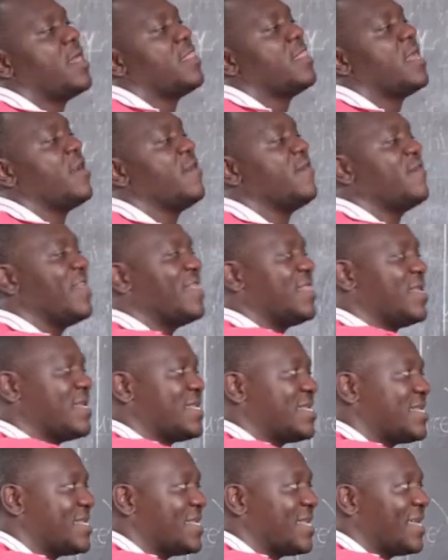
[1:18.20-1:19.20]
Now even
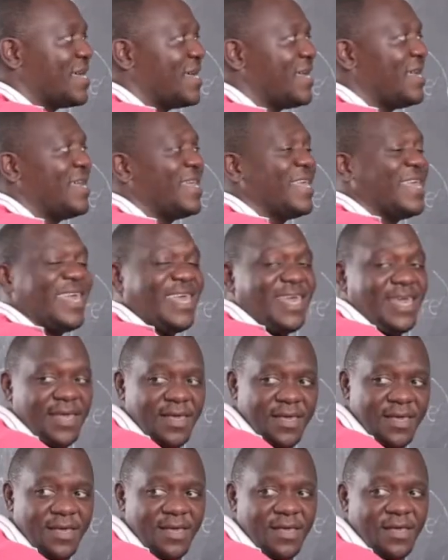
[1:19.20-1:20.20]
this
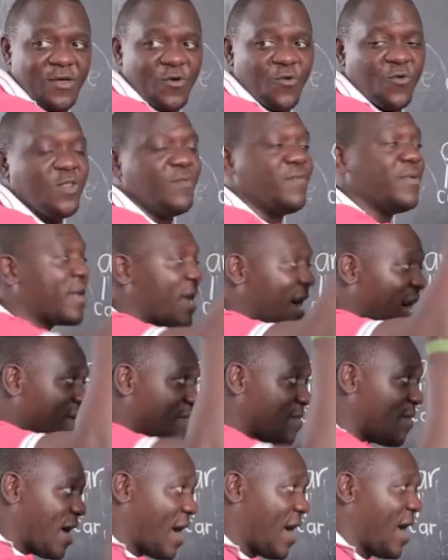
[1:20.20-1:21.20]
E will
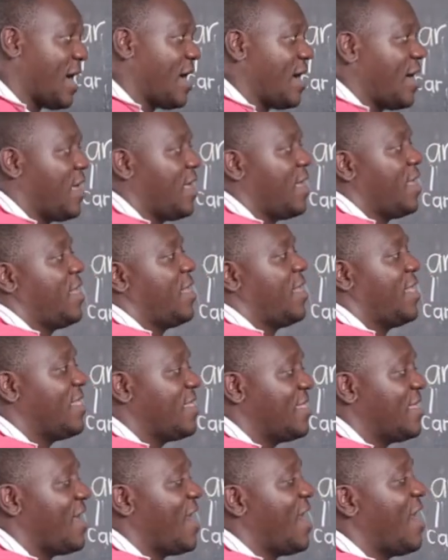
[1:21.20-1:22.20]
become R,
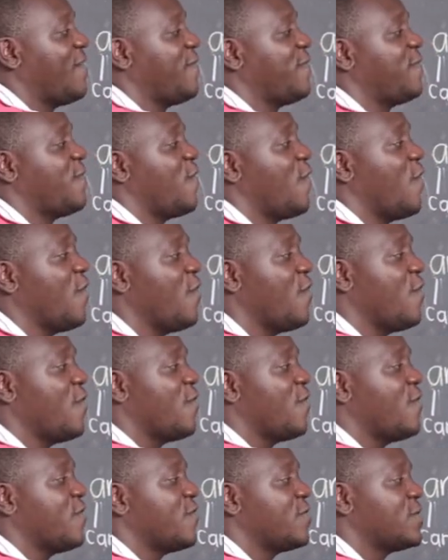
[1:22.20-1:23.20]
the R for
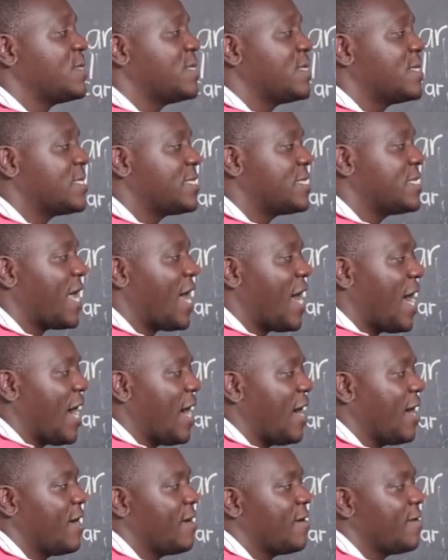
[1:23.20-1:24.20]

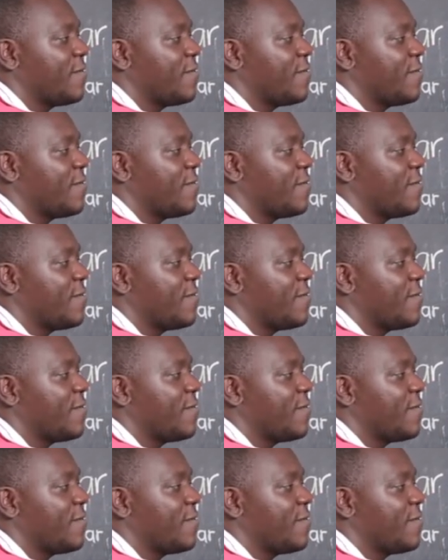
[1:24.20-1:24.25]
sa.